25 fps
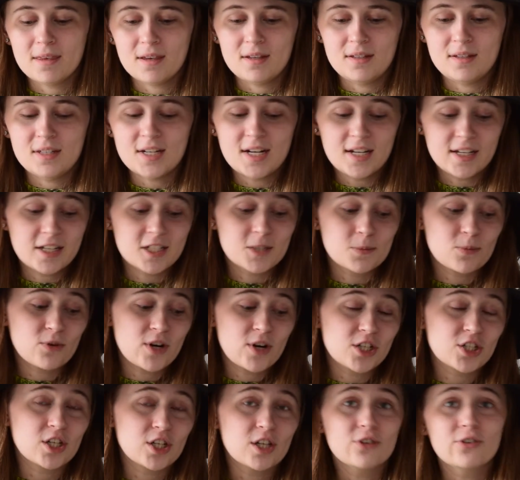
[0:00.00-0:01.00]
knitting
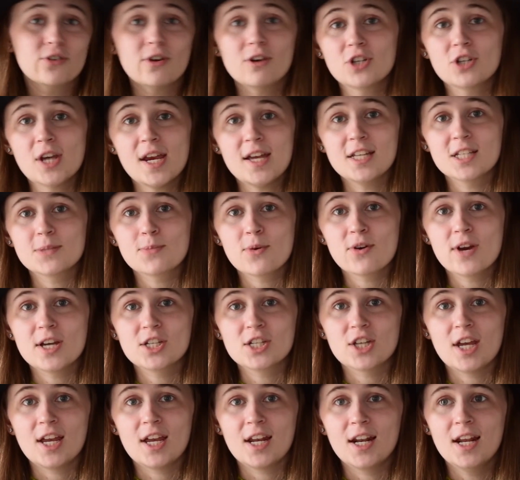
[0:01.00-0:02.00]
inspiration, crochet
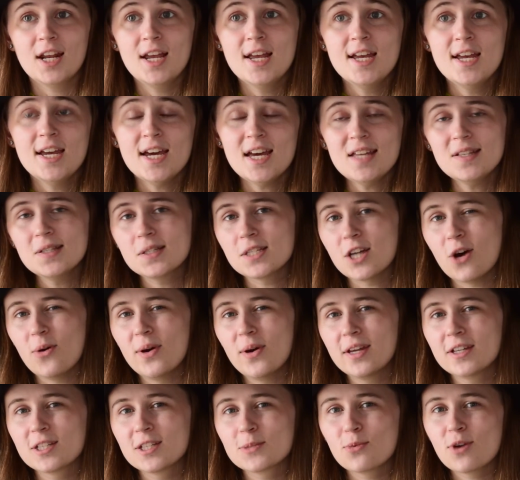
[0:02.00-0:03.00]
inspiration, and
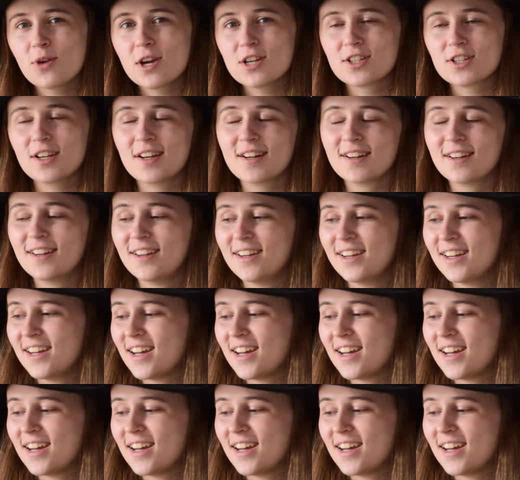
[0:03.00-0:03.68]
sewing inspiration.